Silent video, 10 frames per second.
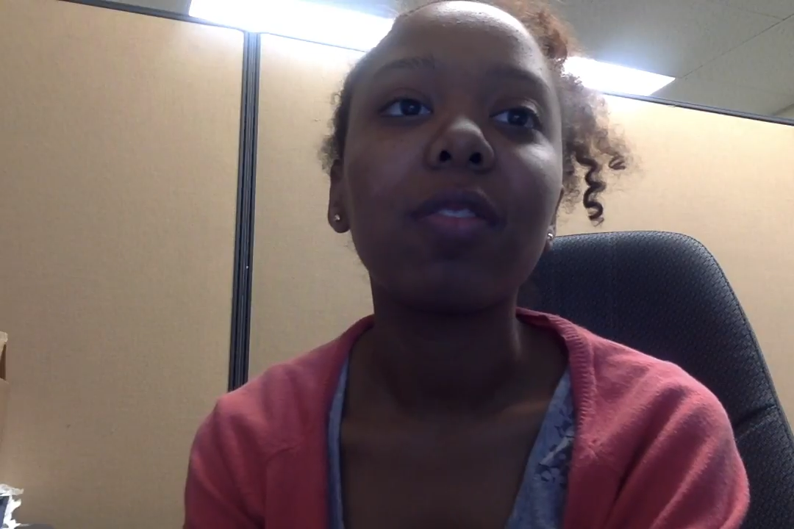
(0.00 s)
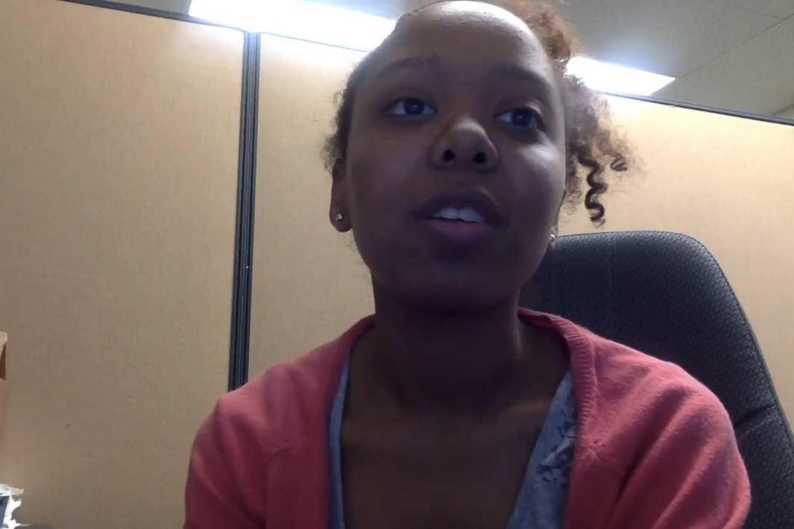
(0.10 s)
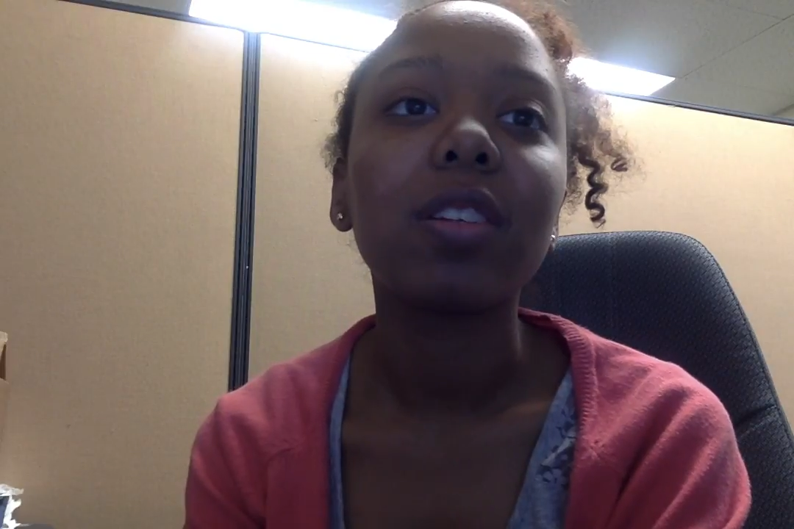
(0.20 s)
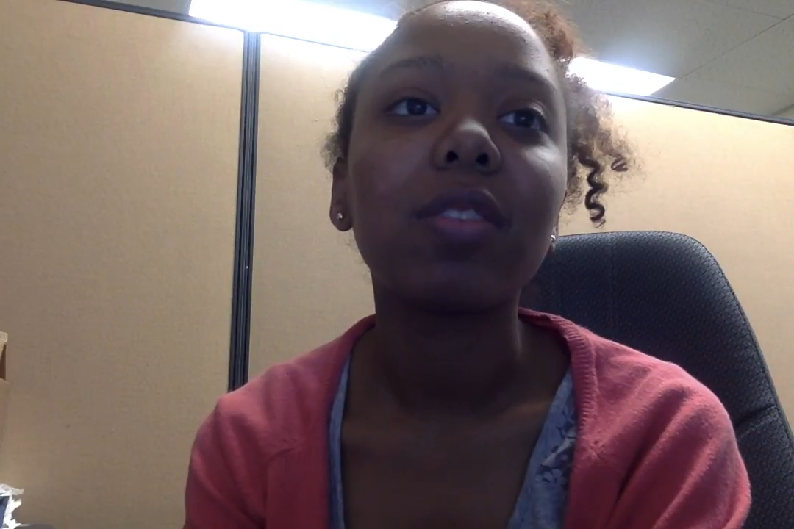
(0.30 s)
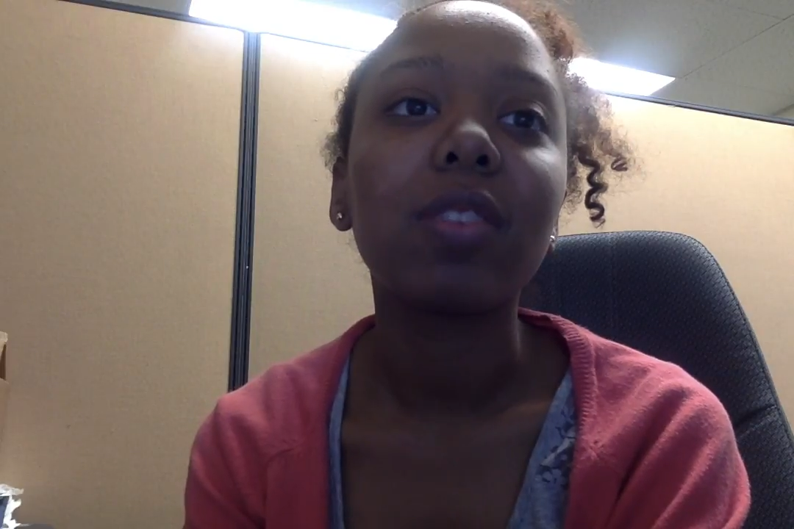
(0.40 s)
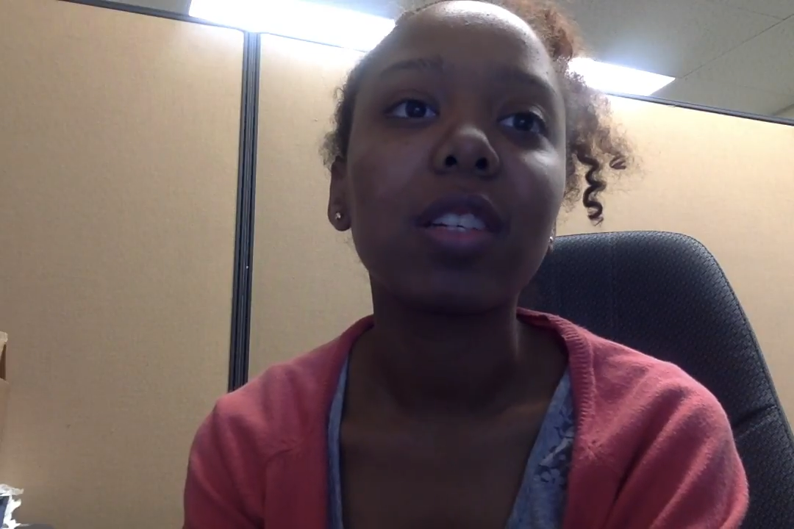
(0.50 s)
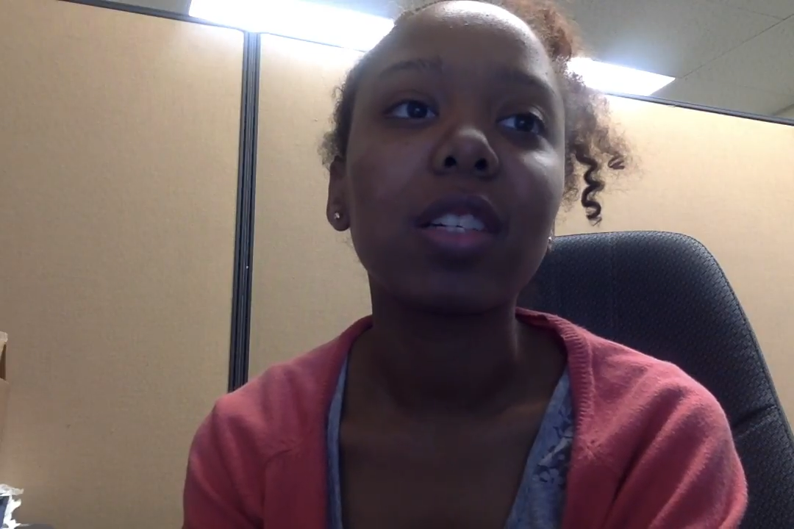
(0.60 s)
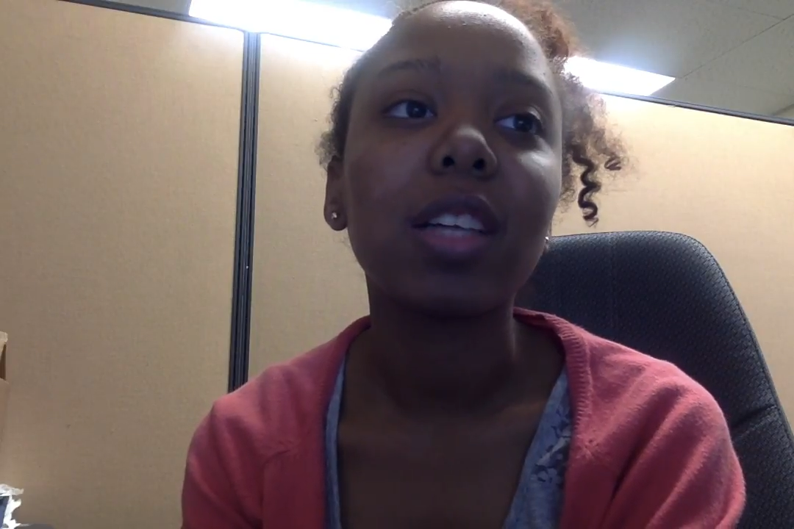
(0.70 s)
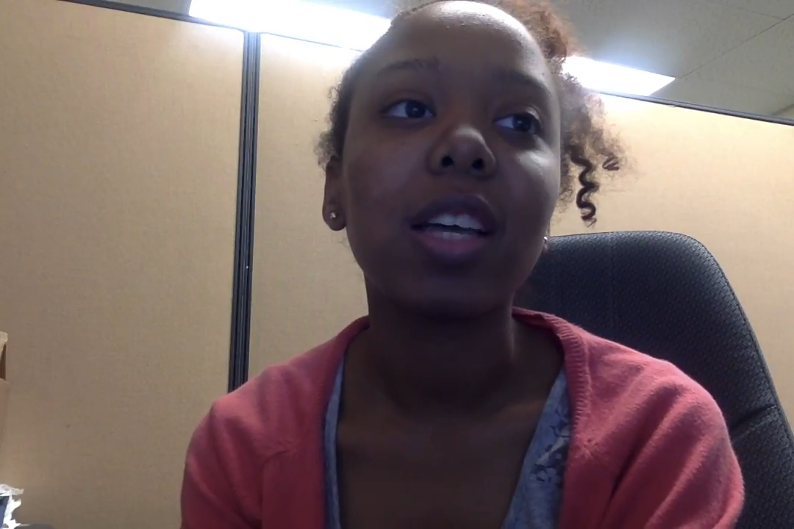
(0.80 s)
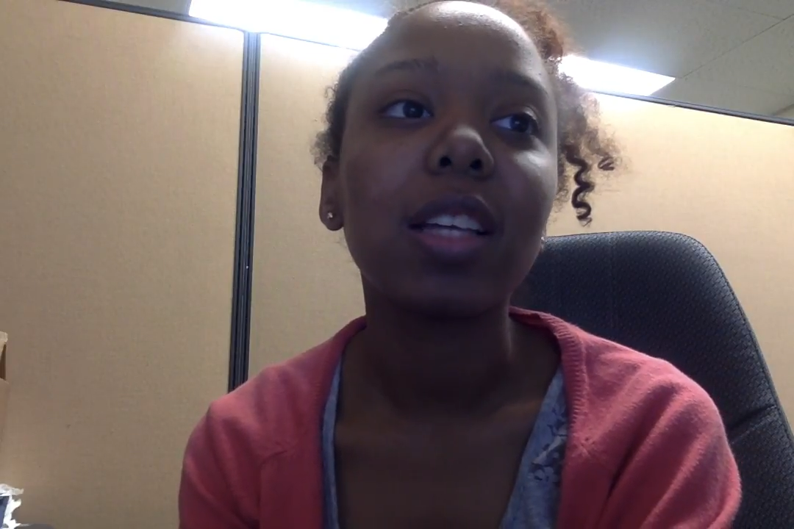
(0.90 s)
rich
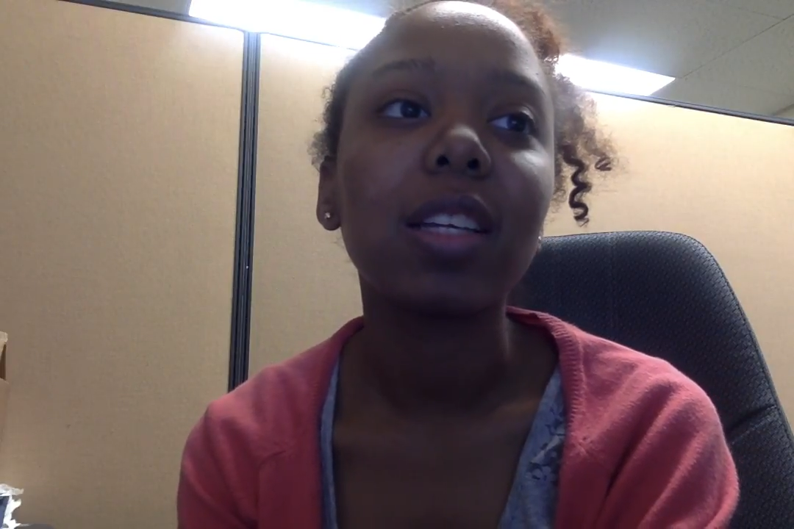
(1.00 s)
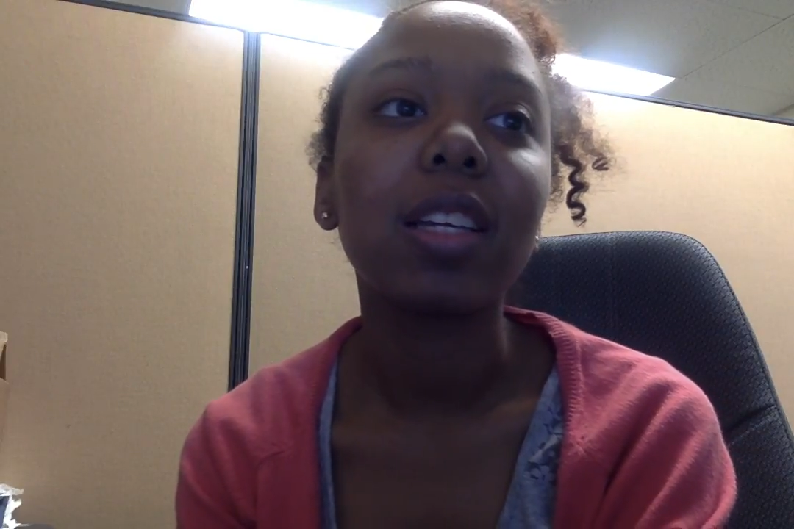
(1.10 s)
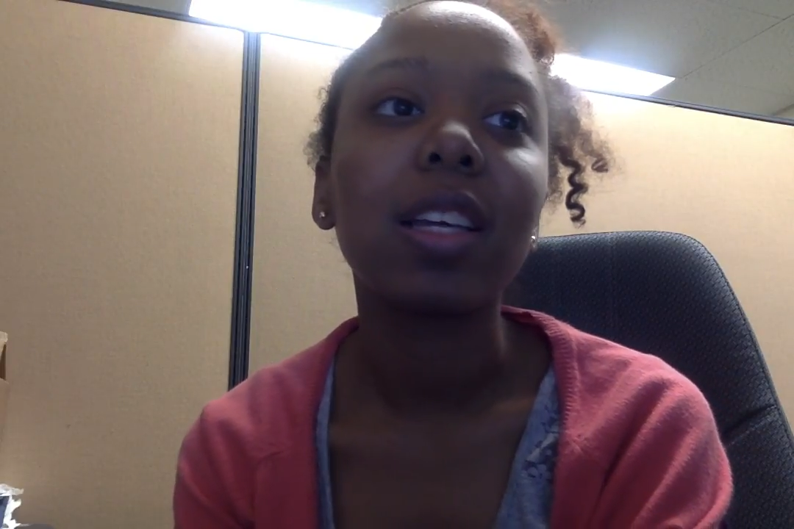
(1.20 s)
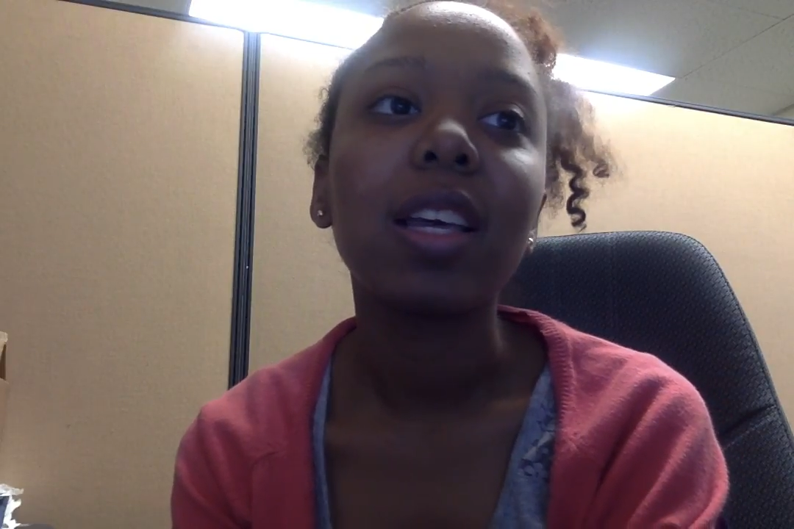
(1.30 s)
functionality,